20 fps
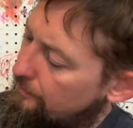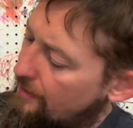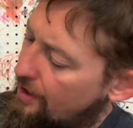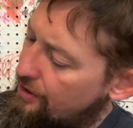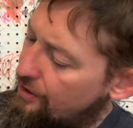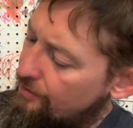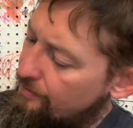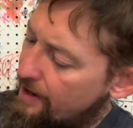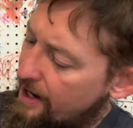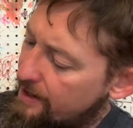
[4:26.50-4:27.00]

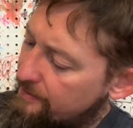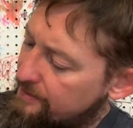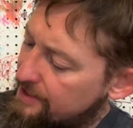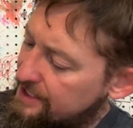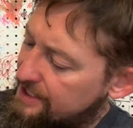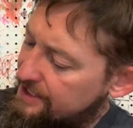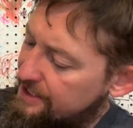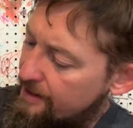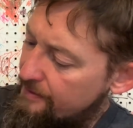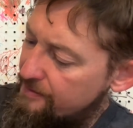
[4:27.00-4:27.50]
There might be
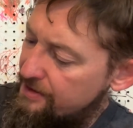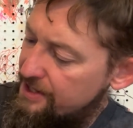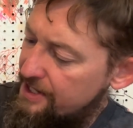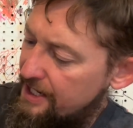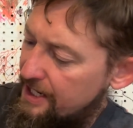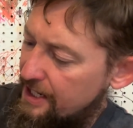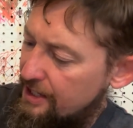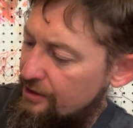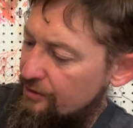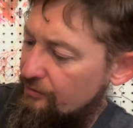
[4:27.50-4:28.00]
some
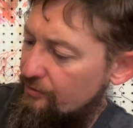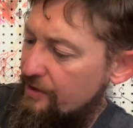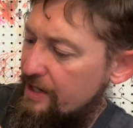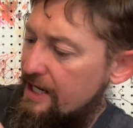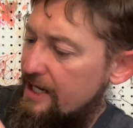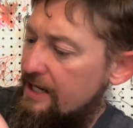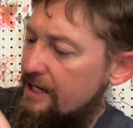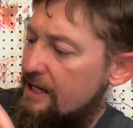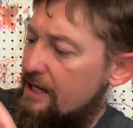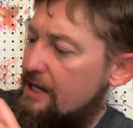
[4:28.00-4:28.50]
thinning of the
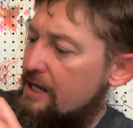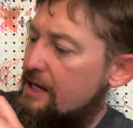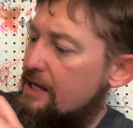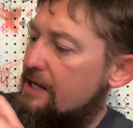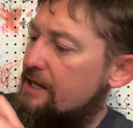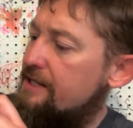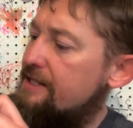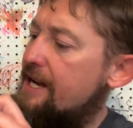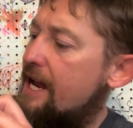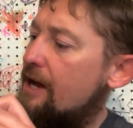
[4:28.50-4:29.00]
reed
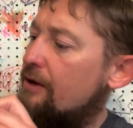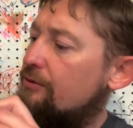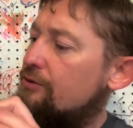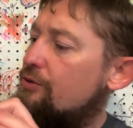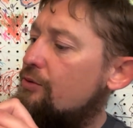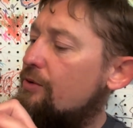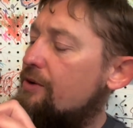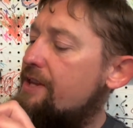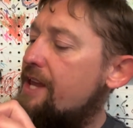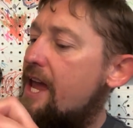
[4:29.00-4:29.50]
down
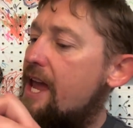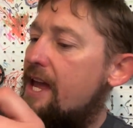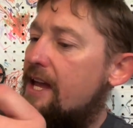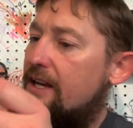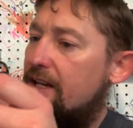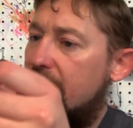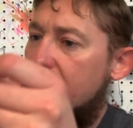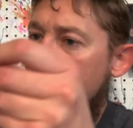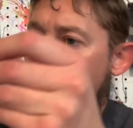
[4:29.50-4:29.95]
toward the end,